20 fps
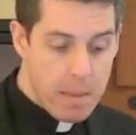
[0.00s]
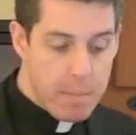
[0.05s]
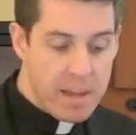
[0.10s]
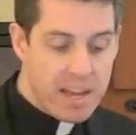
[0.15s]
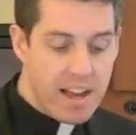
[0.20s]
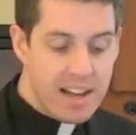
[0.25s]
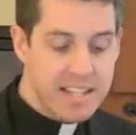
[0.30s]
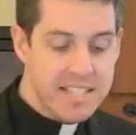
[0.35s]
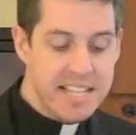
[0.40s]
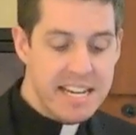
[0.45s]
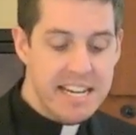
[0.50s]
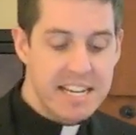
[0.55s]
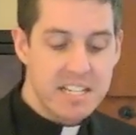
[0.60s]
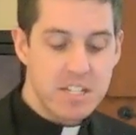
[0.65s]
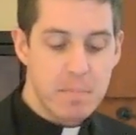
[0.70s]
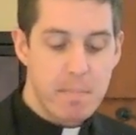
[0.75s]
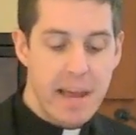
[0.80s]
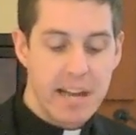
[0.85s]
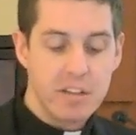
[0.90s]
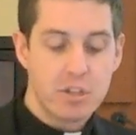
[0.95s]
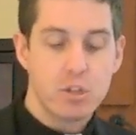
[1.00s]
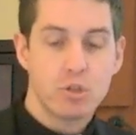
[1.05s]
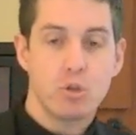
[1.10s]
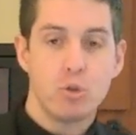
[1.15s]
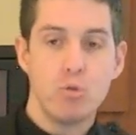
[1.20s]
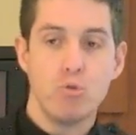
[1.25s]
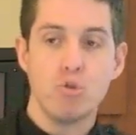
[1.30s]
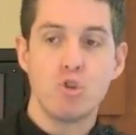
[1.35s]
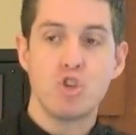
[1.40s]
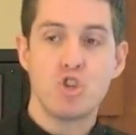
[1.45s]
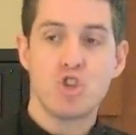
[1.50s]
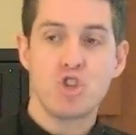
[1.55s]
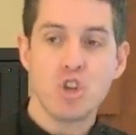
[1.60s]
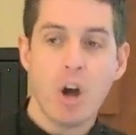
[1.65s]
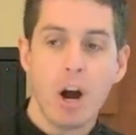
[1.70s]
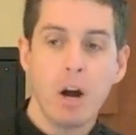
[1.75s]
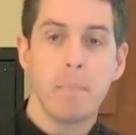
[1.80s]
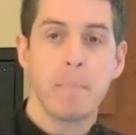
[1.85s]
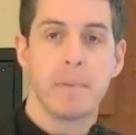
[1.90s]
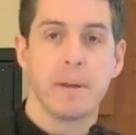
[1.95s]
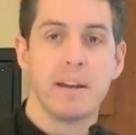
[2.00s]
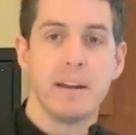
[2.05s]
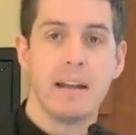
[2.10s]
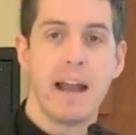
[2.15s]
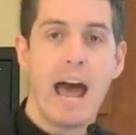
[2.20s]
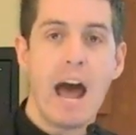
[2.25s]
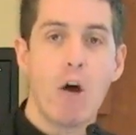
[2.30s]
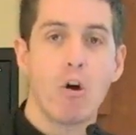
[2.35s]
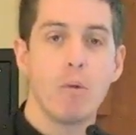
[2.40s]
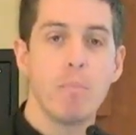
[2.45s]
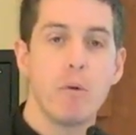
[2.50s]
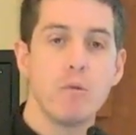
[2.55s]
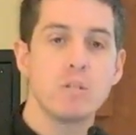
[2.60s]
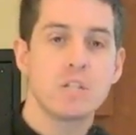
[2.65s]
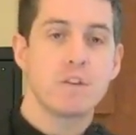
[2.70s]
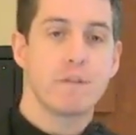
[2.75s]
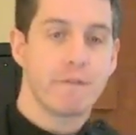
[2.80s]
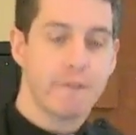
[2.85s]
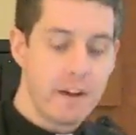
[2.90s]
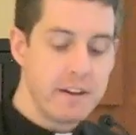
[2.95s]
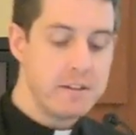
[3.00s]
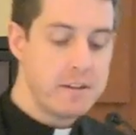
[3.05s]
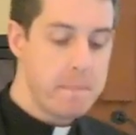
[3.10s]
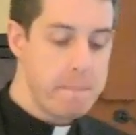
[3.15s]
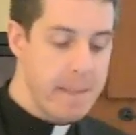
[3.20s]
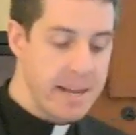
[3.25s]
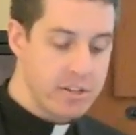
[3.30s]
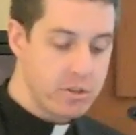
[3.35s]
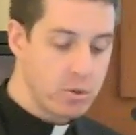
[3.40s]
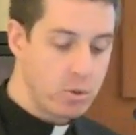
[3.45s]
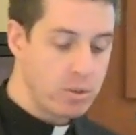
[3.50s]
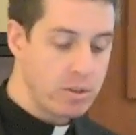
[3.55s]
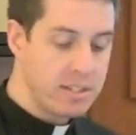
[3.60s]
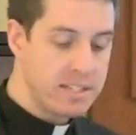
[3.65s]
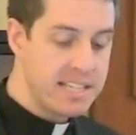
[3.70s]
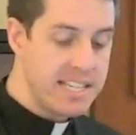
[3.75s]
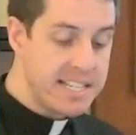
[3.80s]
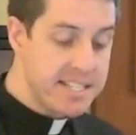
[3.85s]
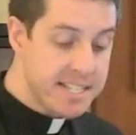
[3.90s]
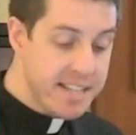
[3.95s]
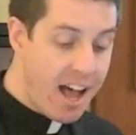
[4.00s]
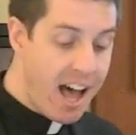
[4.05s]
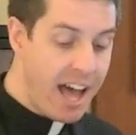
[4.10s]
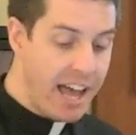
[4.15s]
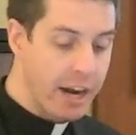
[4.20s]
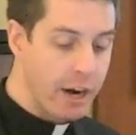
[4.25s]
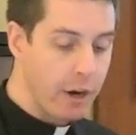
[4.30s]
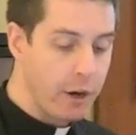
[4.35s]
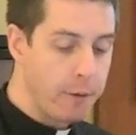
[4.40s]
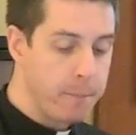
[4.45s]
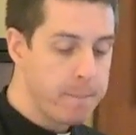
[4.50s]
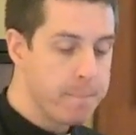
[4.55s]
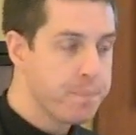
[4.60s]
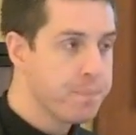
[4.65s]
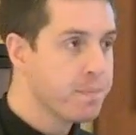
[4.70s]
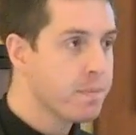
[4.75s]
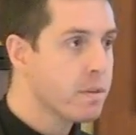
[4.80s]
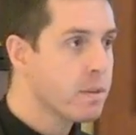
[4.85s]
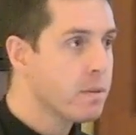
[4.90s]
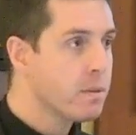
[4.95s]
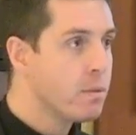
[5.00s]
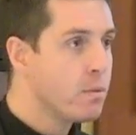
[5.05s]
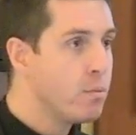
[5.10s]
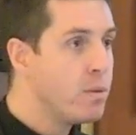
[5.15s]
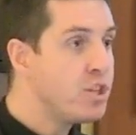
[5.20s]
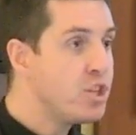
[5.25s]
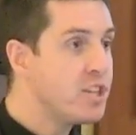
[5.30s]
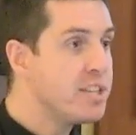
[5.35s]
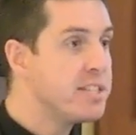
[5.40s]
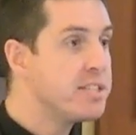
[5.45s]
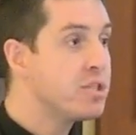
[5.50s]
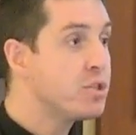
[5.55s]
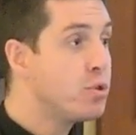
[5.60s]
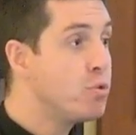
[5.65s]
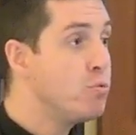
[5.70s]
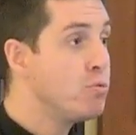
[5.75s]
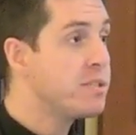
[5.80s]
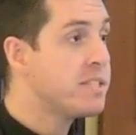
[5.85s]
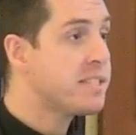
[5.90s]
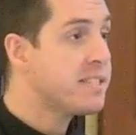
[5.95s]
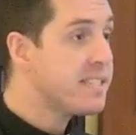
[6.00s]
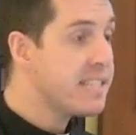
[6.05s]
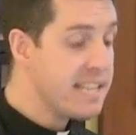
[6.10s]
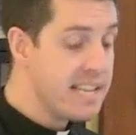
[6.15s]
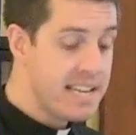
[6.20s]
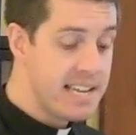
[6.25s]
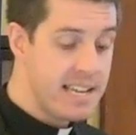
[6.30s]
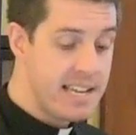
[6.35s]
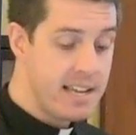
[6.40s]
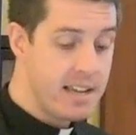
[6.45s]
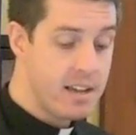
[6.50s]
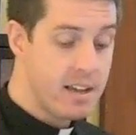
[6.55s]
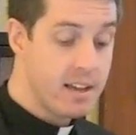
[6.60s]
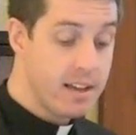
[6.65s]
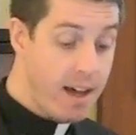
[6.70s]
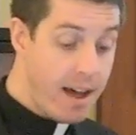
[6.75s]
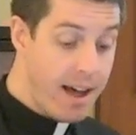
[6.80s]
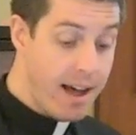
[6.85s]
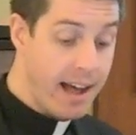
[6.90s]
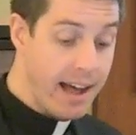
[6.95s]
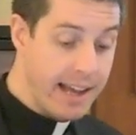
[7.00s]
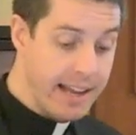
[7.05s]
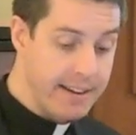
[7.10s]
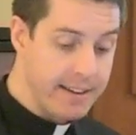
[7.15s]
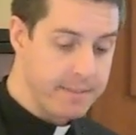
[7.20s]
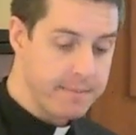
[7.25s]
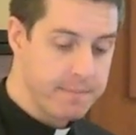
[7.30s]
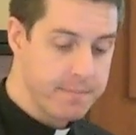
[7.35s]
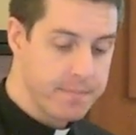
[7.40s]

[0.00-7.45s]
because it is meant to sharpen our most fundamental desire, which is to see God.